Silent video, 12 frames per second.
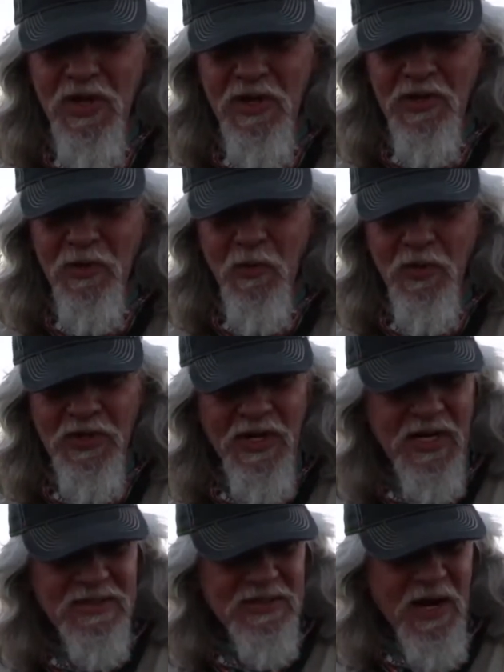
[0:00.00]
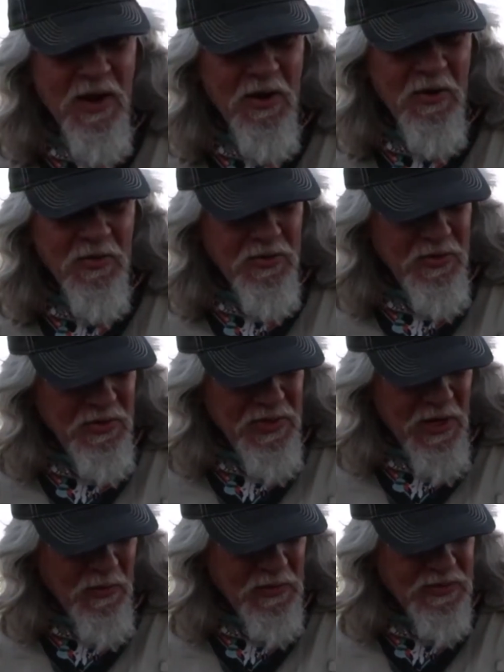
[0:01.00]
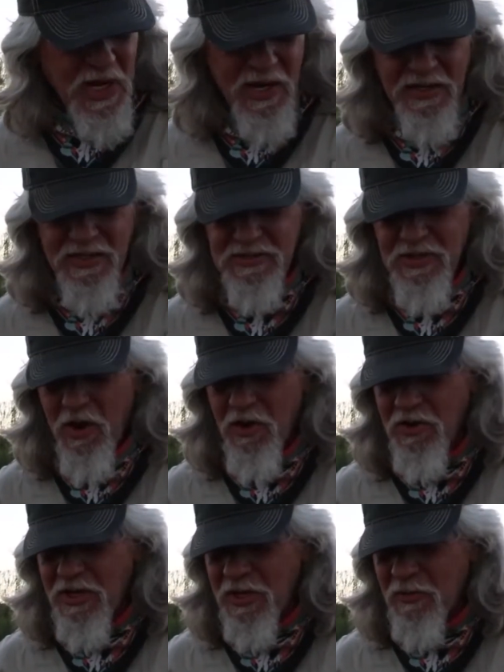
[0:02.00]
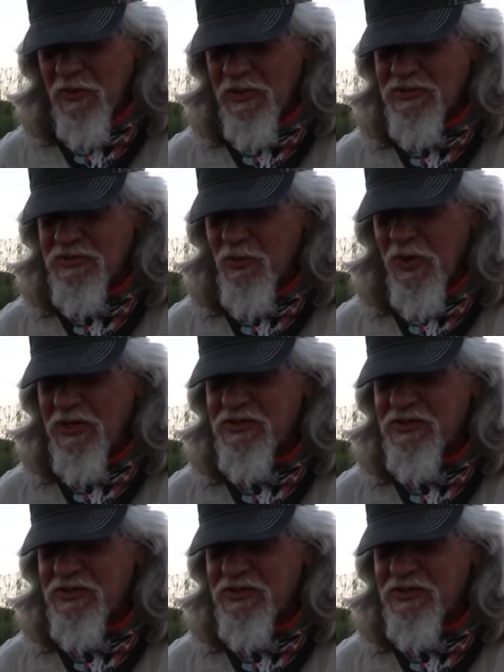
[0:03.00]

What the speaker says: The one that I saw that was kind of disheartening was where